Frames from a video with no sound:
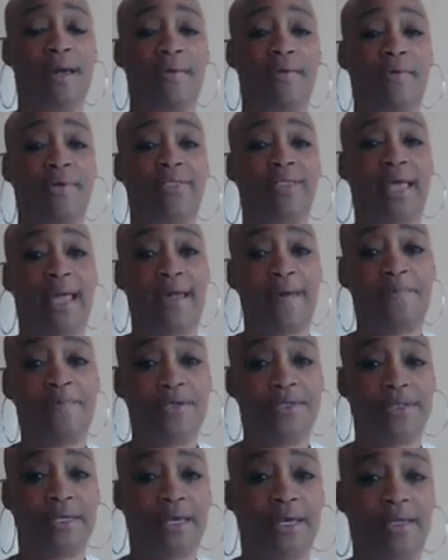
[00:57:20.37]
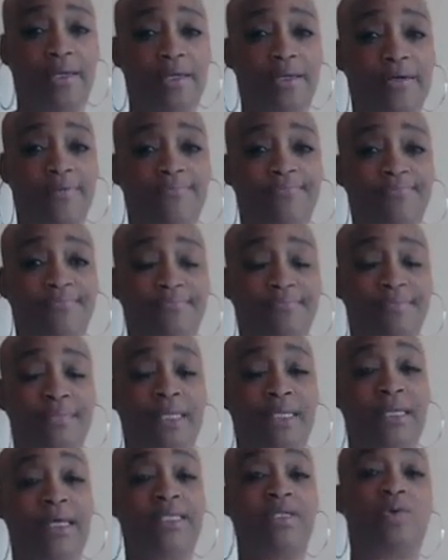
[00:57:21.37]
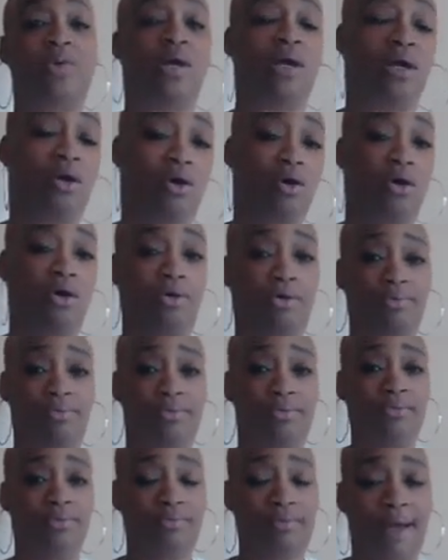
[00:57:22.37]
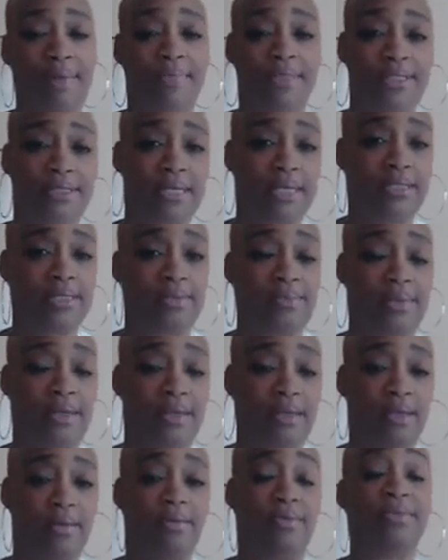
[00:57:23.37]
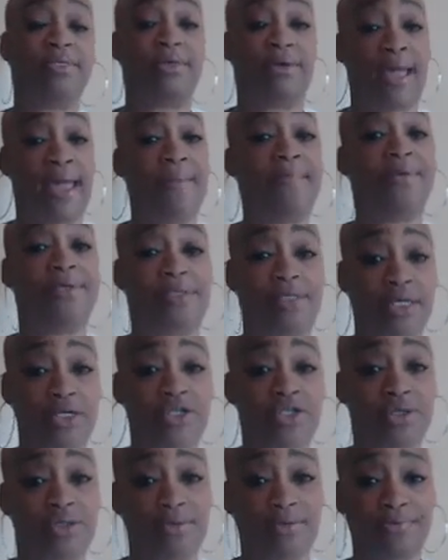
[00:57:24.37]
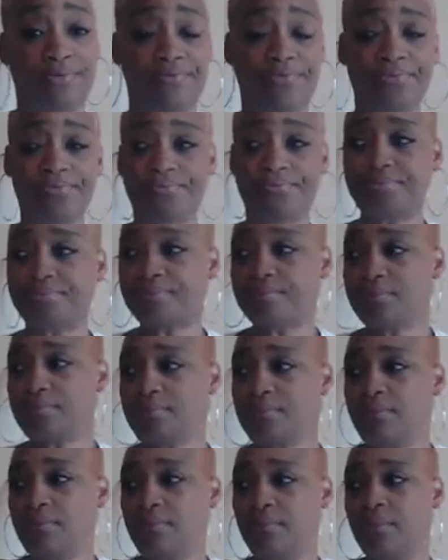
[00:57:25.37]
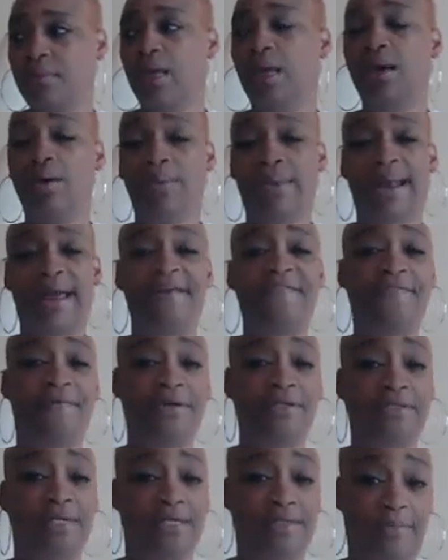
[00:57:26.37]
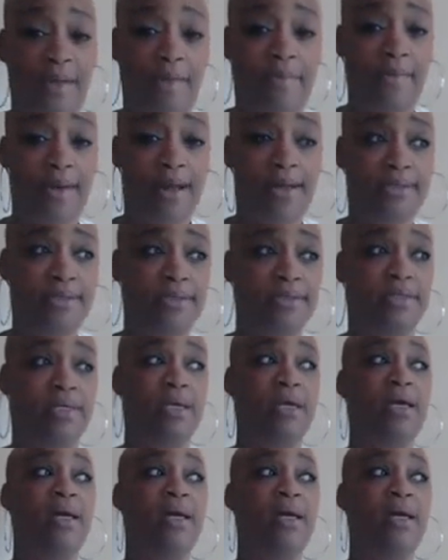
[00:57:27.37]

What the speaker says: was amputated, and that's what I called my mastectomy, was an amputation. When I first lost my breast,